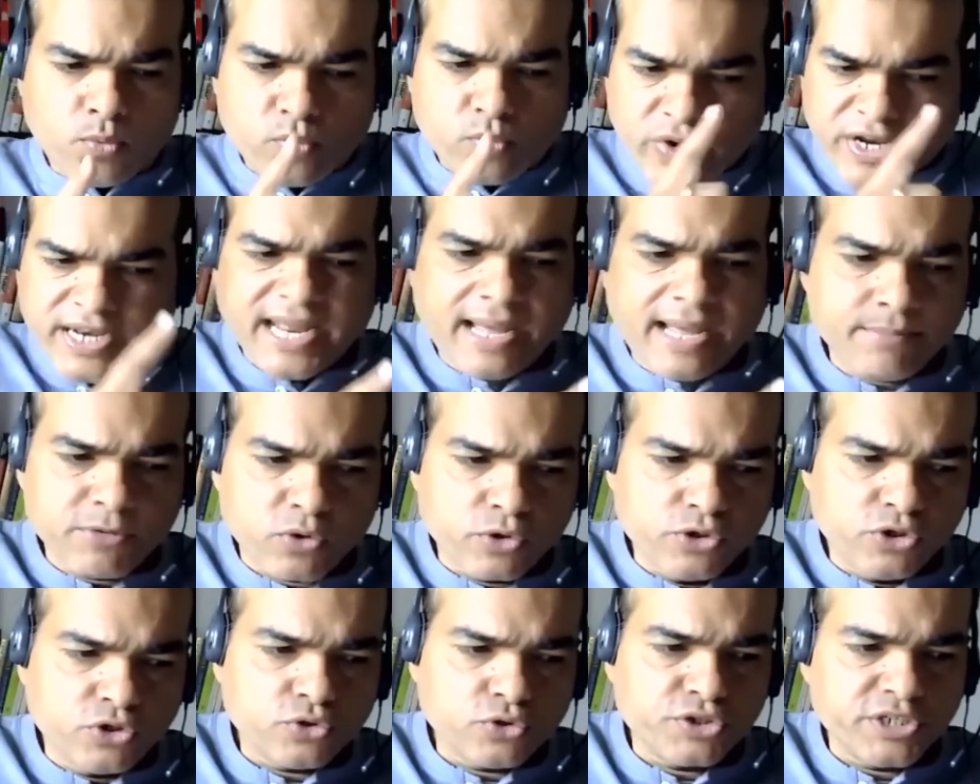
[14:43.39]
When
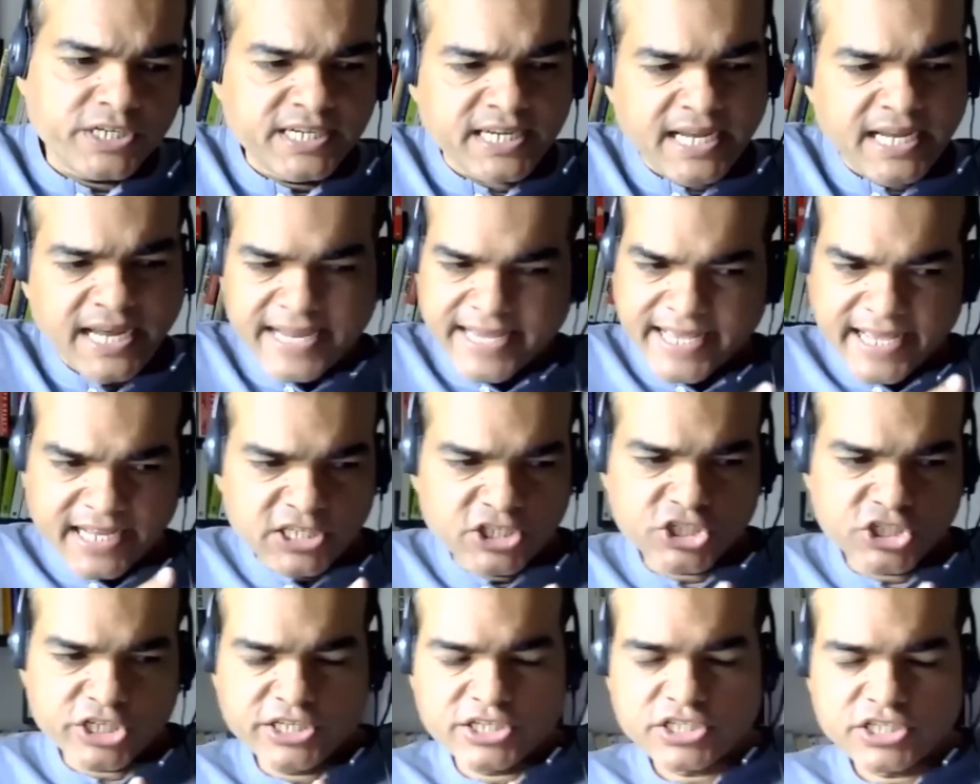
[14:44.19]
I'm going to read, I
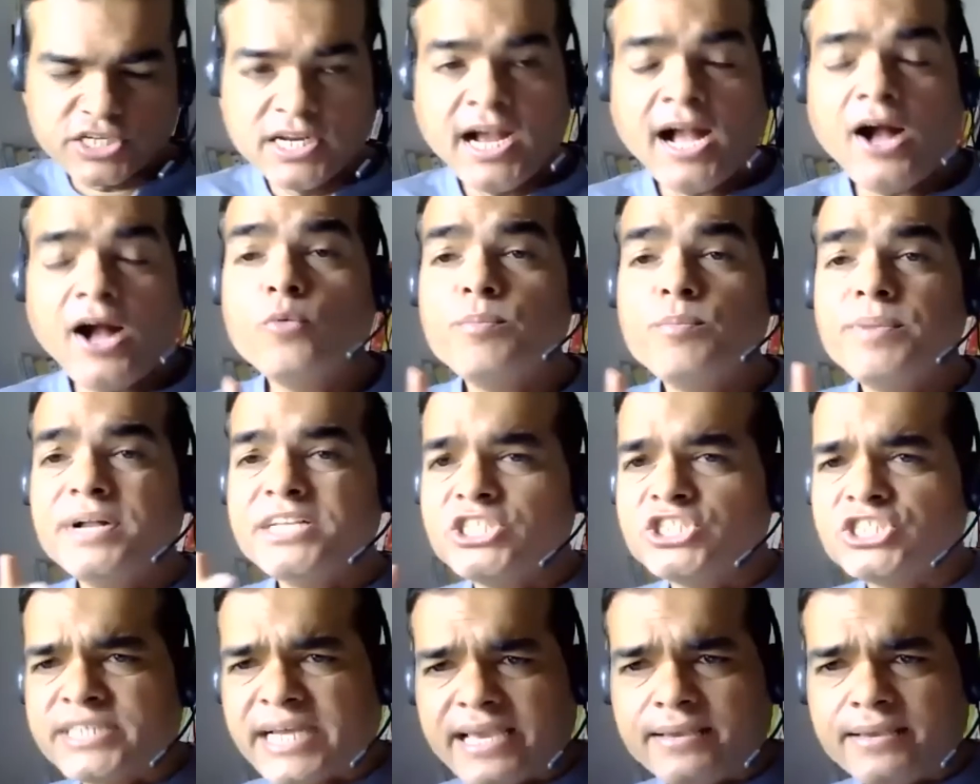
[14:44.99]
can change. How
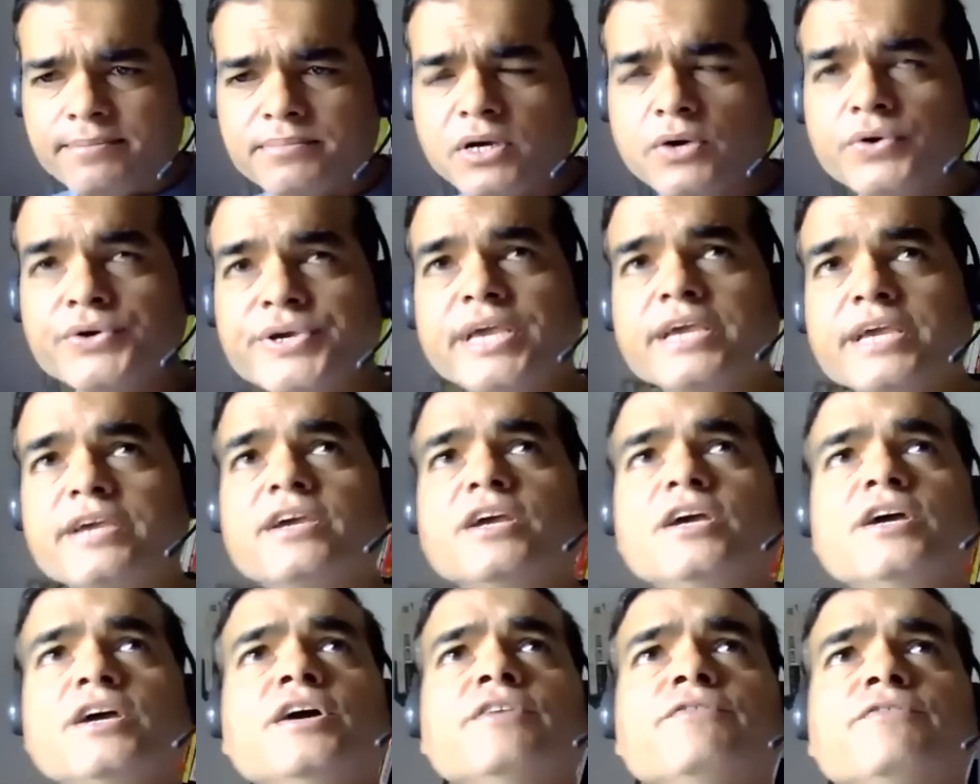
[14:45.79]
much time?
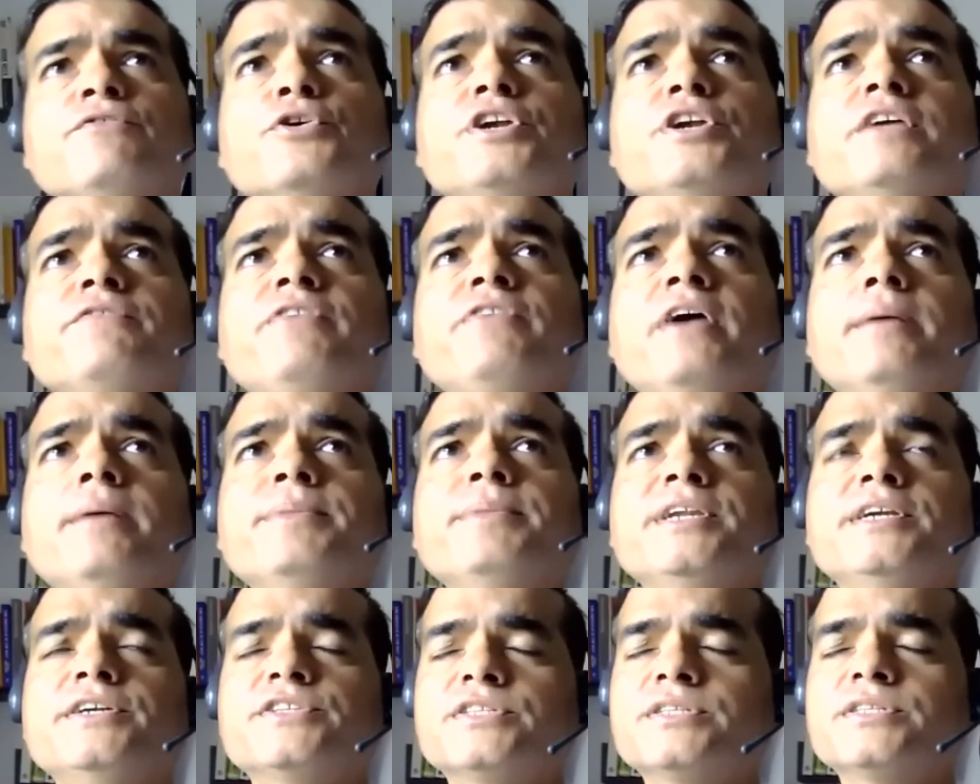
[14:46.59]
Okay,
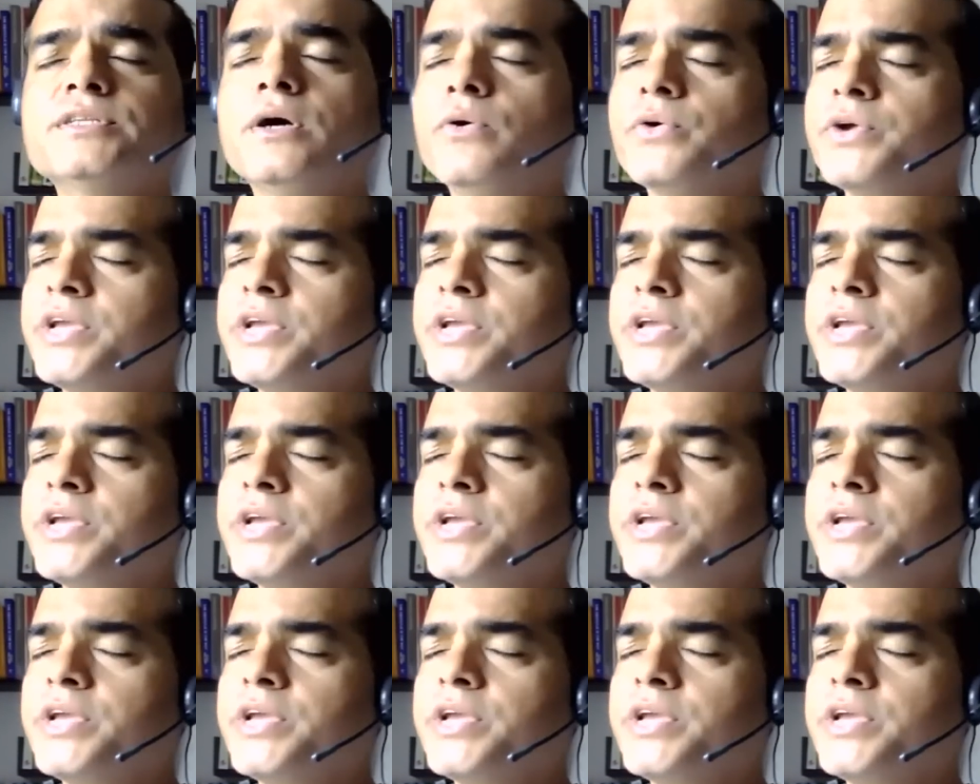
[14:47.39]
45 minutes.